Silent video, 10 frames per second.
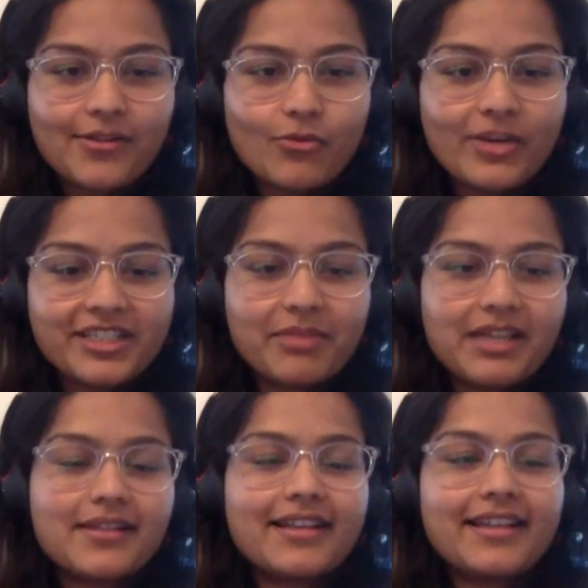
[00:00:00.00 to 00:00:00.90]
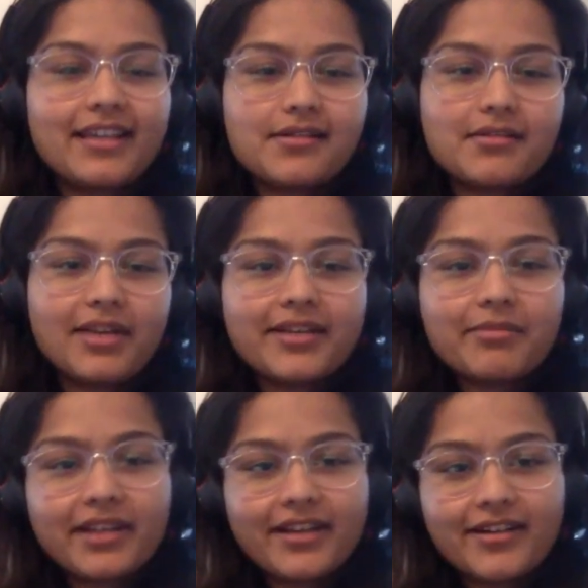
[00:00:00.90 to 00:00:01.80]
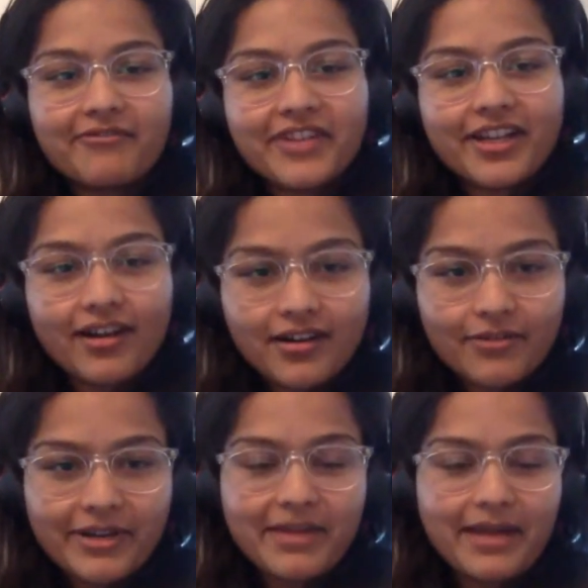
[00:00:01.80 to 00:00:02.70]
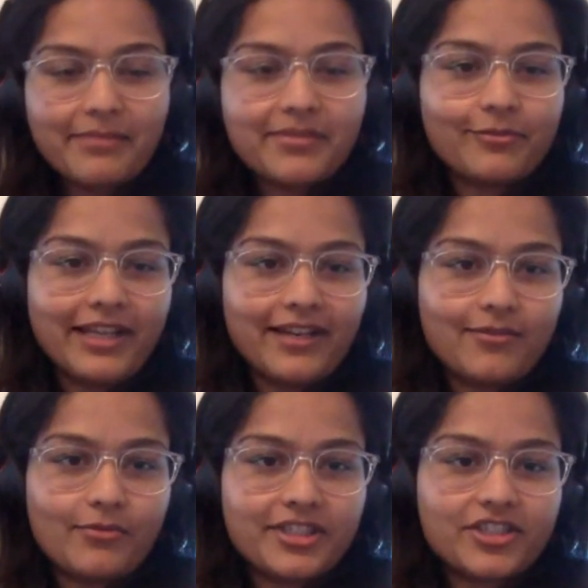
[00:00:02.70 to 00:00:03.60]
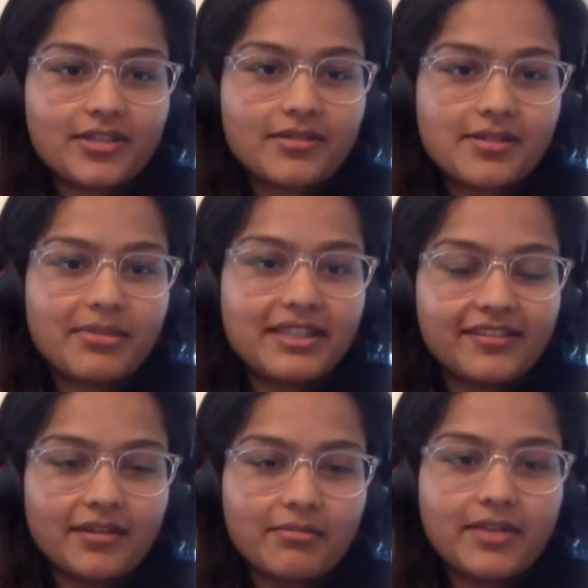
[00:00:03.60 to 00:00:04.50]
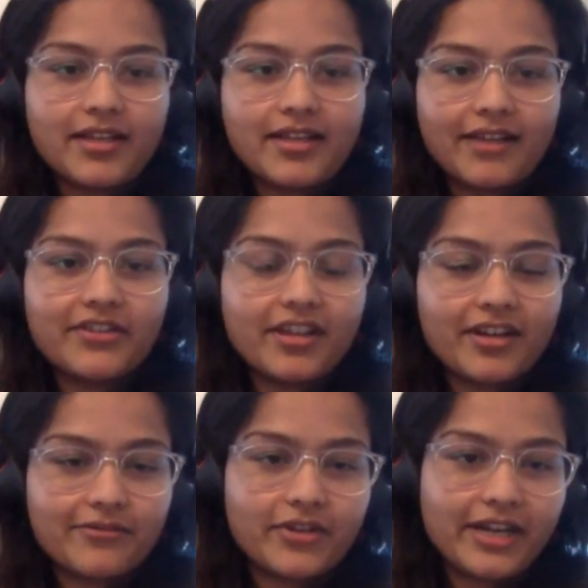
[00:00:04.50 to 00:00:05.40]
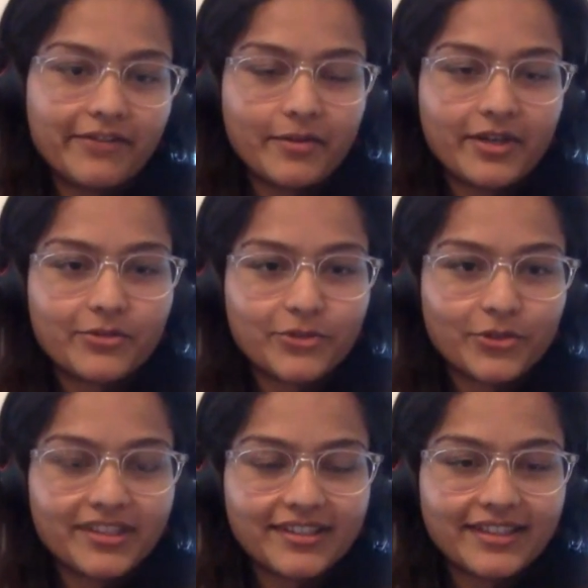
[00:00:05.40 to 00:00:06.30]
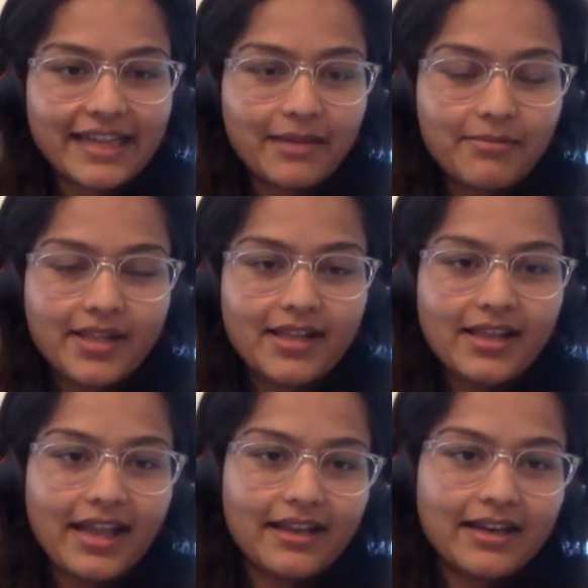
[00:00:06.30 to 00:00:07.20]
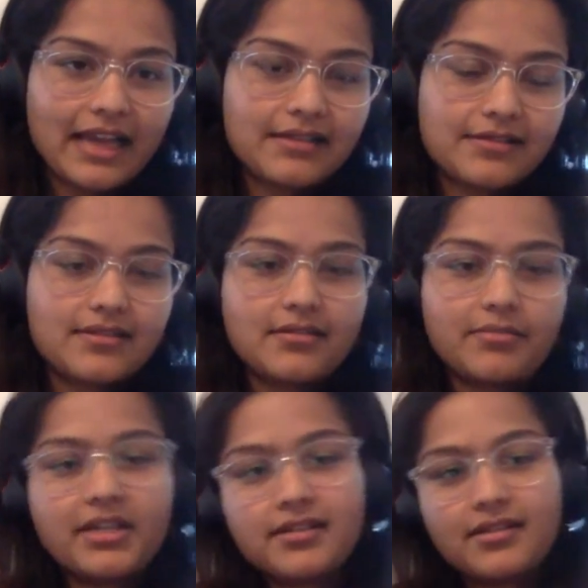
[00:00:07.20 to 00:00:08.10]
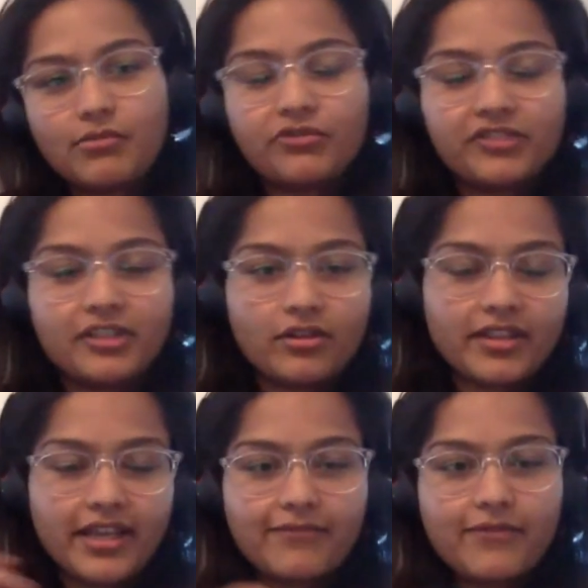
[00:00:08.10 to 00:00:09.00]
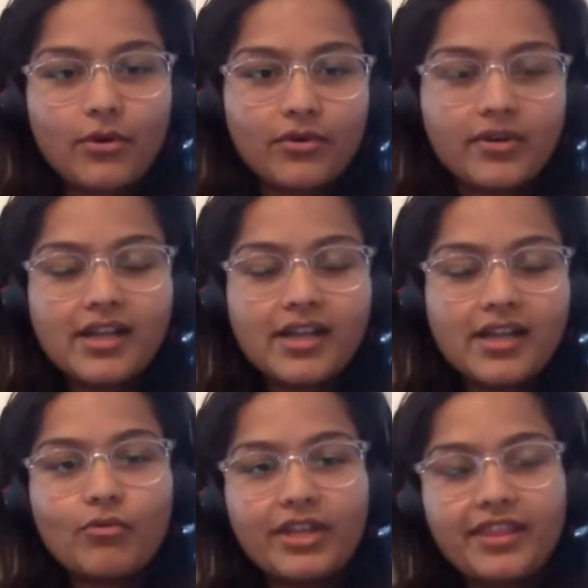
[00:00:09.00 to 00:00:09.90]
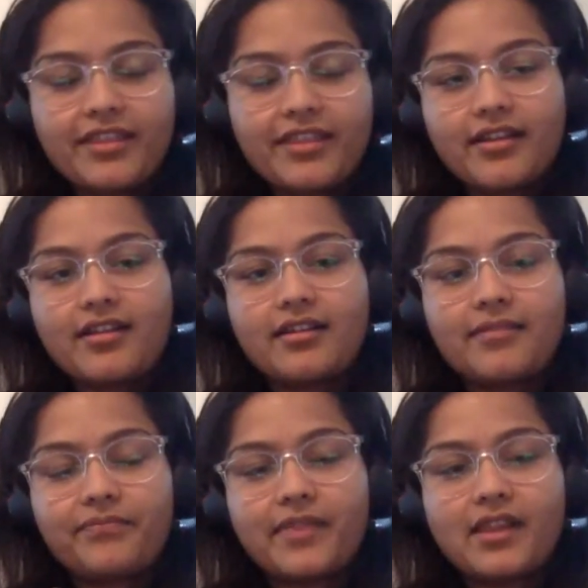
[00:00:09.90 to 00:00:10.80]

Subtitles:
which basically is a multiplayer VR web app as well, which spins up an avatar for everyone who joins in the app. And as the person moves along their phone with the